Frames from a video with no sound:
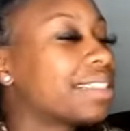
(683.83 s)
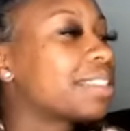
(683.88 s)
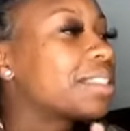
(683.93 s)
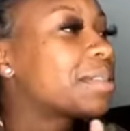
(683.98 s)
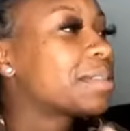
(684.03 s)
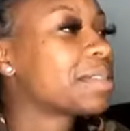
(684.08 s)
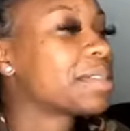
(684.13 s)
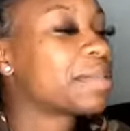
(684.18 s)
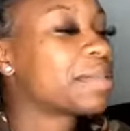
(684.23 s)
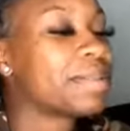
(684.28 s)

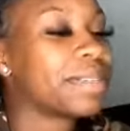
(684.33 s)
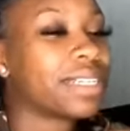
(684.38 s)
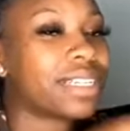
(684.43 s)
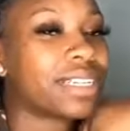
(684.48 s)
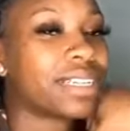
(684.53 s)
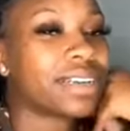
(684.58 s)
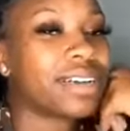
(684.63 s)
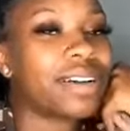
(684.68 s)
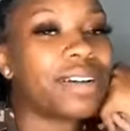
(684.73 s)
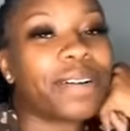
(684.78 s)
Speaking in
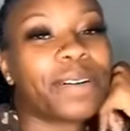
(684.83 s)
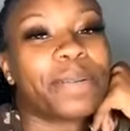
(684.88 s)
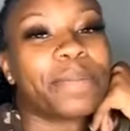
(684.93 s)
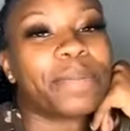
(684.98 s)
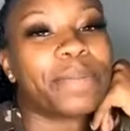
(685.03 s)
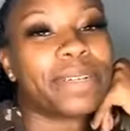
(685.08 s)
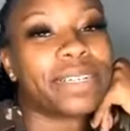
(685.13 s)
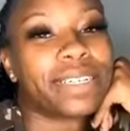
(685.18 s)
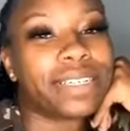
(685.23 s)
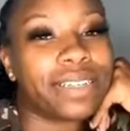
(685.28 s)
code,
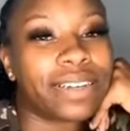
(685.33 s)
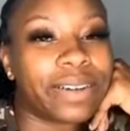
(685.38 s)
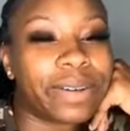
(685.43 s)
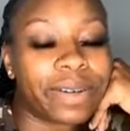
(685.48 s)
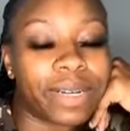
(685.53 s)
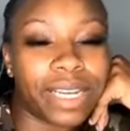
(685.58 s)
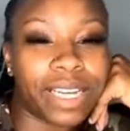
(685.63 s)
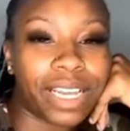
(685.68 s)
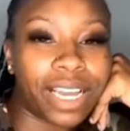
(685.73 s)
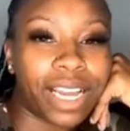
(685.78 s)
but no, I
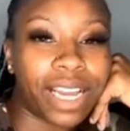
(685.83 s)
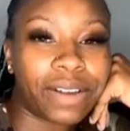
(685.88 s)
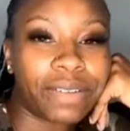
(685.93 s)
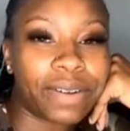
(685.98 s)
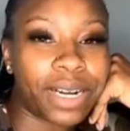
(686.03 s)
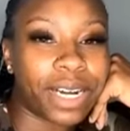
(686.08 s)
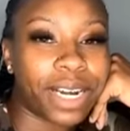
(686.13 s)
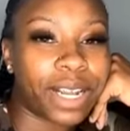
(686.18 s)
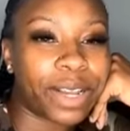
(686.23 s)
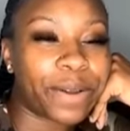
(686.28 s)
ain't high right
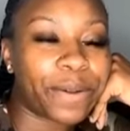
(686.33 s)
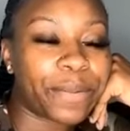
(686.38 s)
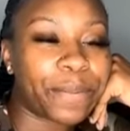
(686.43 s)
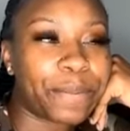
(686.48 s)
now.